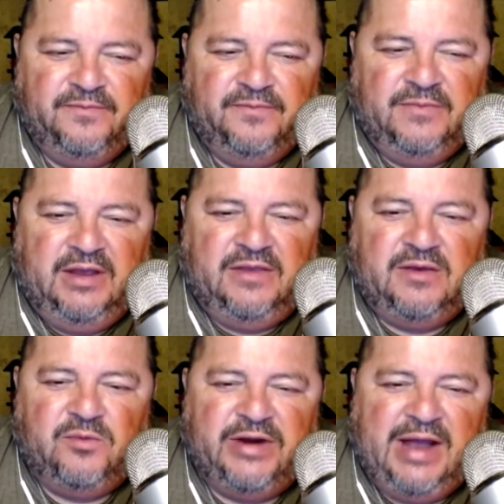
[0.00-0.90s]
And then
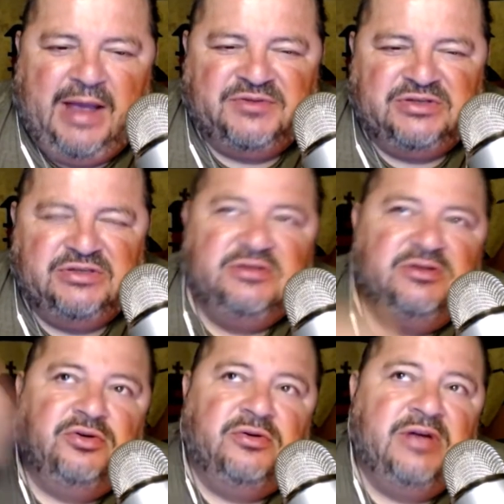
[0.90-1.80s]
what happens is
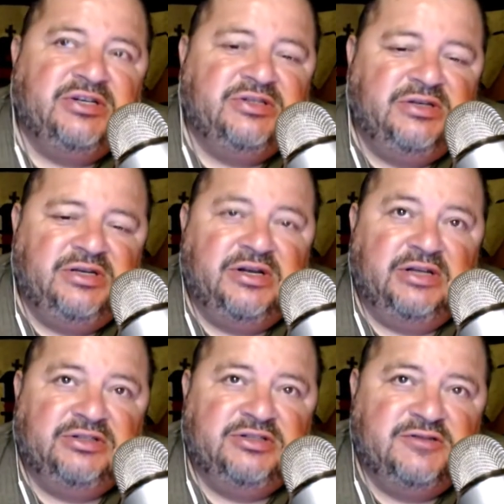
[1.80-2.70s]
you'll actually
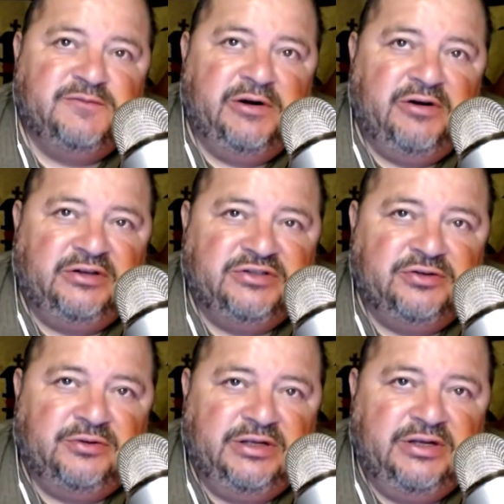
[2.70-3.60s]
connect
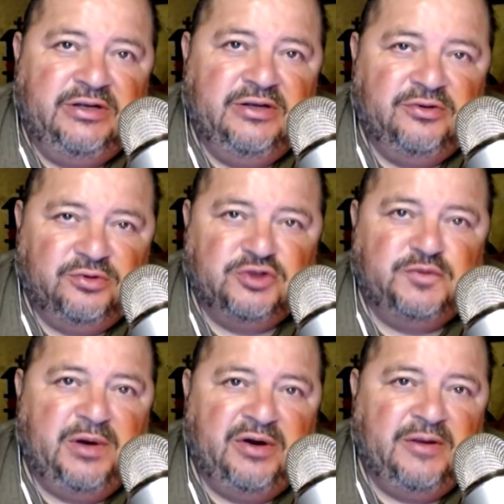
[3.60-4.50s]
spiritually through
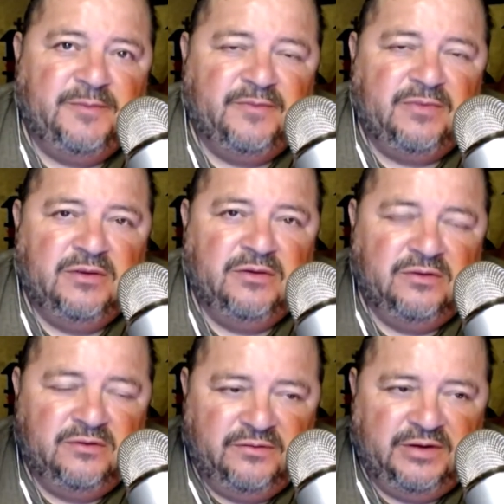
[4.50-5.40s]
spirit, through
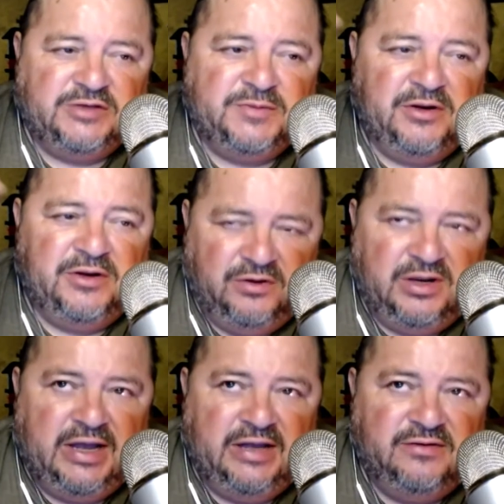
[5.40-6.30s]
great spirit, through
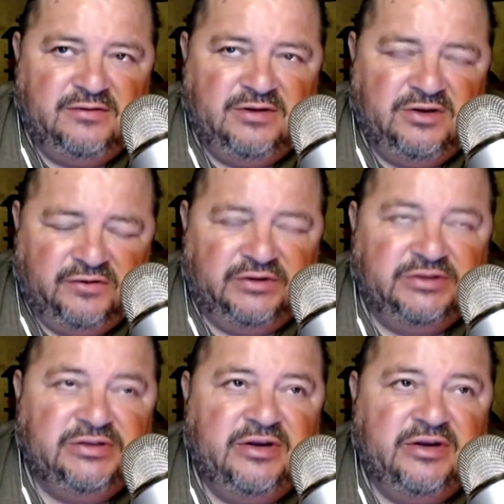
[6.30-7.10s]
God, through the universe.